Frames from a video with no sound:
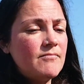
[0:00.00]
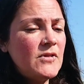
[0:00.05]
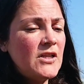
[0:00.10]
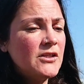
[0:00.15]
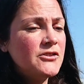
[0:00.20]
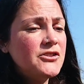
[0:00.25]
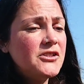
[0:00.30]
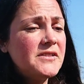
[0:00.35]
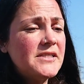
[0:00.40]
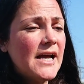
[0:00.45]

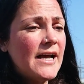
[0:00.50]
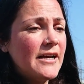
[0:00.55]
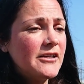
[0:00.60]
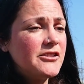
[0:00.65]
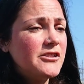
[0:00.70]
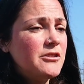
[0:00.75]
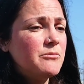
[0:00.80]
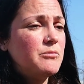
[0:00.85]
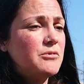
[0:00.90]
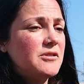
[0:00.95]
Just
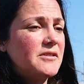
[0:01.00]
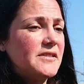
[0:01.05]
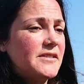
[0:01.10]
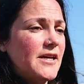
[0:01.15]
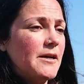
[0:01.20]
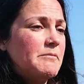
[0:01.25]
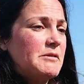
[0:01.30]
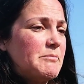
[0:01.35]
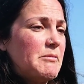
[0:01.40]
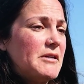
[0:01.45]
actionable
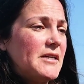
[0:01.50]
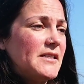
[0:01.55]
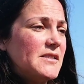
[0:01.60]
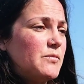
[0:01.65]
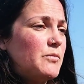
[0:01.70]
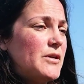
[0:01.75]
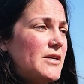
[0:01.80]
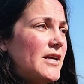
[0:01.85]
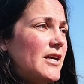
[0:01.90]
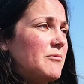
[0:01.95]
steps, because
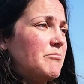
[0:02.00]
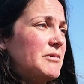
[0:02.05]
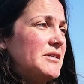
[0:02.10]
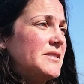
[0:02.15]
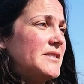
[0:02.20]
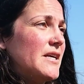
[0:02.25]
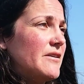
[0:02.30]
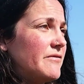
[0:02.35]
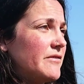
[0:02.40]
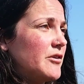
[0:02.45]
we can't be
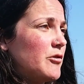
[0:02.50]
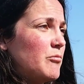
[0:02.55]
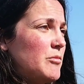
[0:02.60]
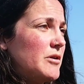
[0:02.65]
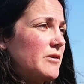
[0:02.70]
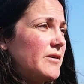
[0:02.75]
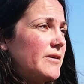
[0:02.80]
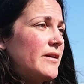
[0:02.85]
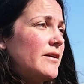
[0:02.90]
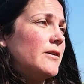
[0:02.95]
safe in
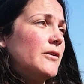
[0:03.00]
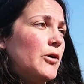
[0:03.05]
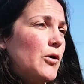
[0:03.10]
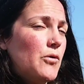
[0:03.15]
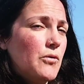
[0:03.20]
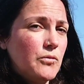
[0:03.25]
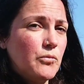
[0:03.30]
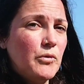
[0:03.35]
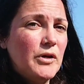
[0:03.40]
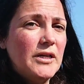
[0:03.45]
community
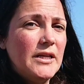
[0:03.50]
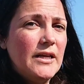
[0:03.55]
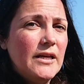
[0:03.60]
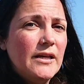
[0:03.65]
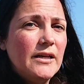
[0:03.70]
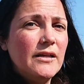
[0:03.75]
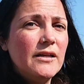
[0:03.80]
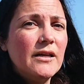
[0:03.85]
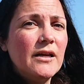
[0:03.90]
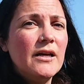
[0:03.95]
alone. We
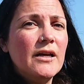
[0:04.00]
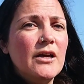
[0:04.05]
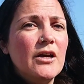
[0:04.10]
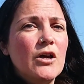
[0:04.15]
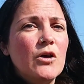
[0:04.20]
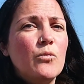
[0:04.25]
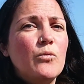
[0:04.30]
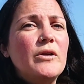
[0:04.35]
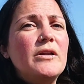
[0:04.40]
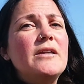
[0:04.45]

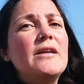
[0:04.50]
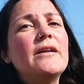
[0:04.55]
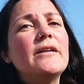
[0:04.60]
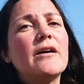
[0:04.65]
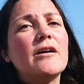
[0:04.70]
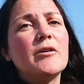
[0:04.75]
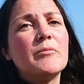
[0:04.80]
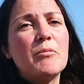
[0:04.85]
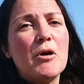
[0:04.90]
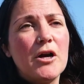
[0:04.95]
need
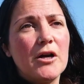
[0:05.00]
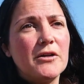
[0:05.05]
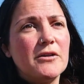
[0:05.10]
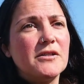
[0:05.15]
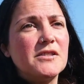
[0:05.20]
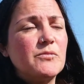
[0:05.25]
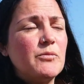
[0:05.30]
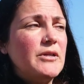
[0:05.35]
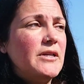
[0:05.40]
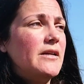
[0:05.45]
our
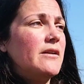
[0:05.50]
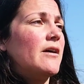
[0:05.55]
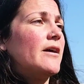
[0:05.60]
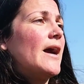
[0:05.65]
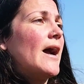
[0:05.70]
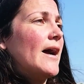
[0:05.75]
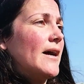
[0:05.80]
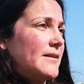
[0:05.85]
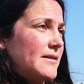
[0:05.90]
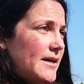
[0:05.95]
partners, we need our
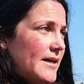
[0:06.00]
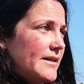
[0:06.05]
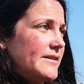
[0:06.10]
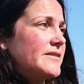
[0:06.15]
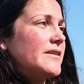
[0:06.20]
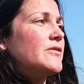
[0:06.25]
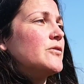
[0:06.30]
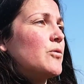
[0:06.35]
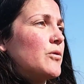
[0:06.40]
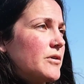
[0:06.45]
allies
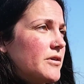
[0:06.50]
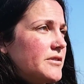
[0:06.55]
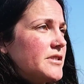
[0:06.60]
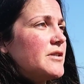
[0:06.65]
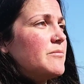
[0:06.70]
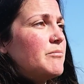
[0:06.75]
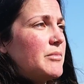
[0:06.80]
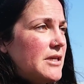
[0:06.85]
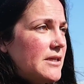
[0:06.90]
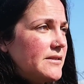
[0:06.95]
in order to
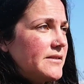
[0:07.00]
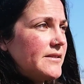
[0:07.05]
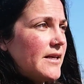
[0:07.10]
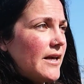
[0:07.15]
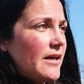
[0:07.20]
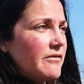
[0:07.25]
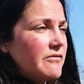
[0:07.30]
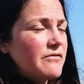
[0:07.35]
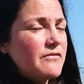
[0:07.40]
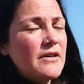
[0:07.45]
be safe.